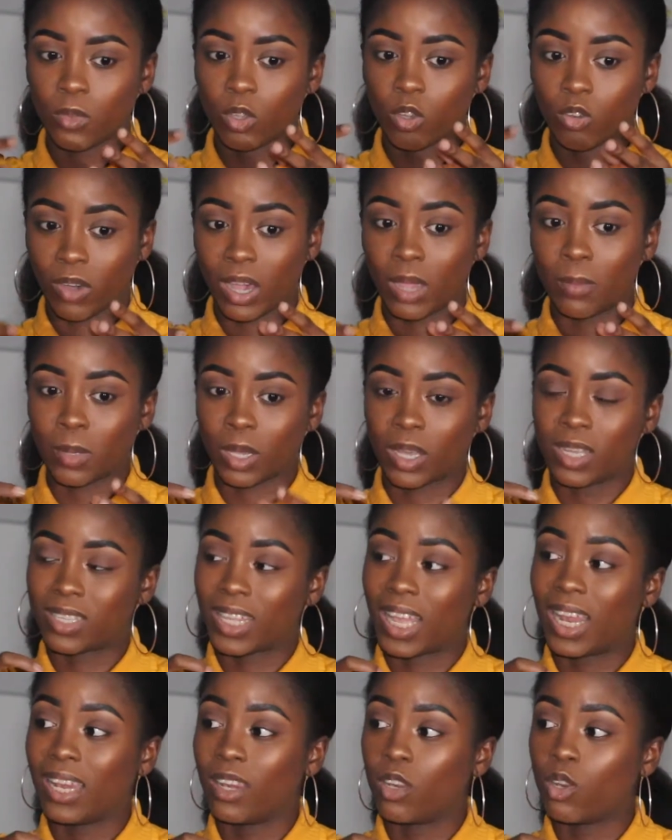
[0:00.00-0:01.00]
great, because
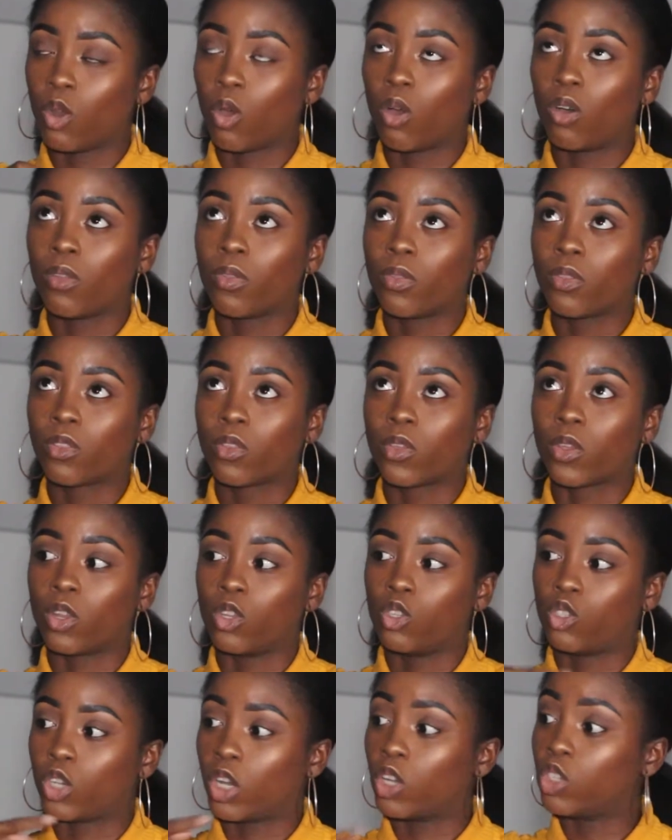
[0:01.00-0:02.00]
they're not
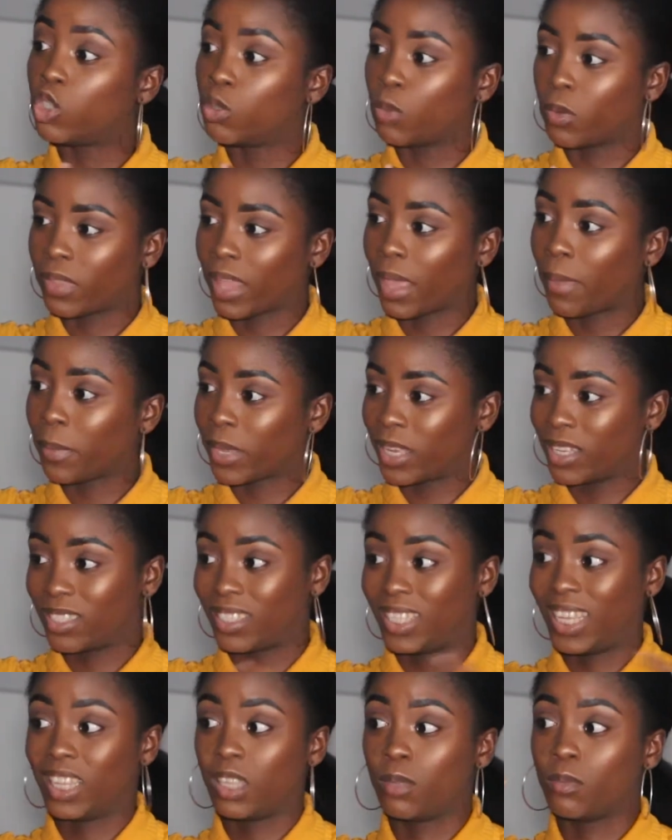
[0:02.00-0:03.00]
gonna judge you on that, because
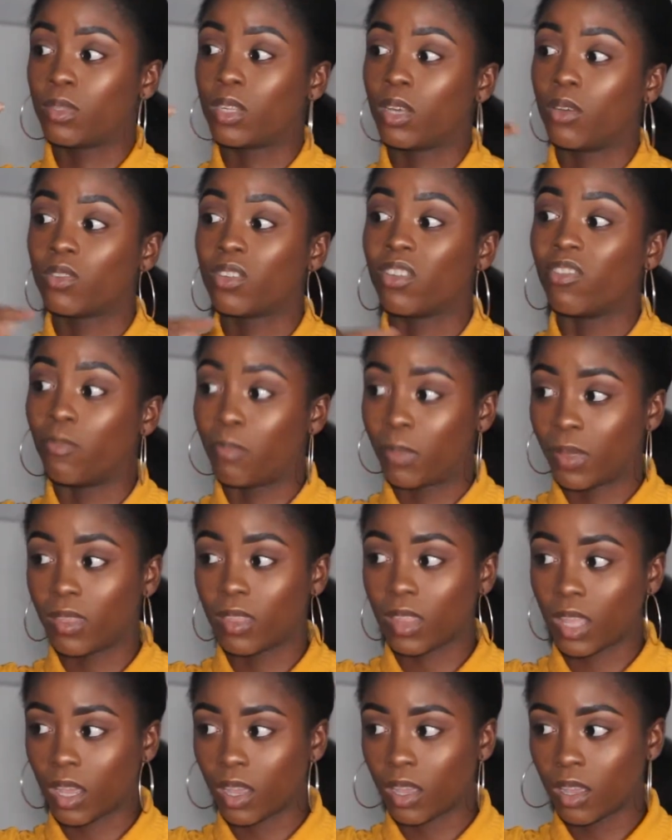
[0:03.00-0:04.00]
they themselves have
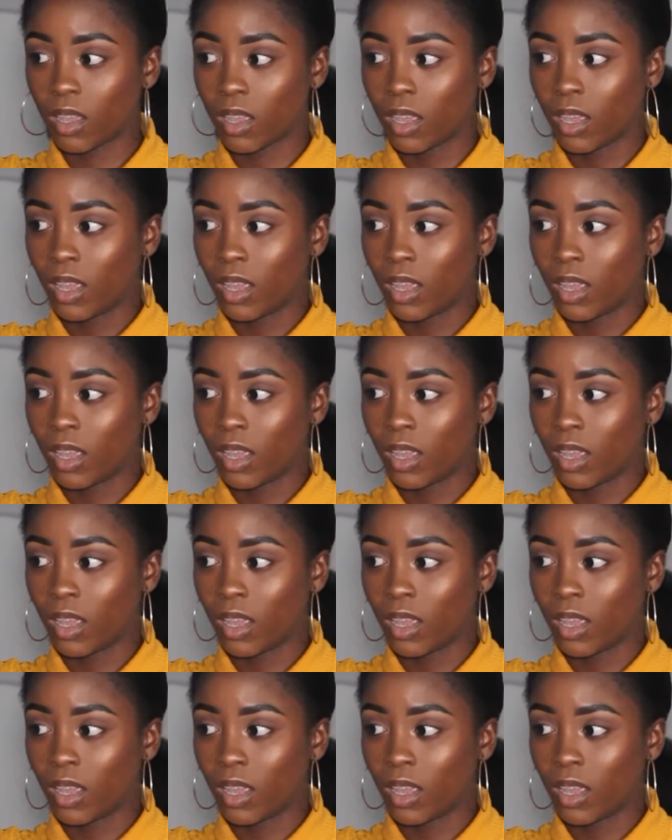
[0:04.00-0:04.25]
been there,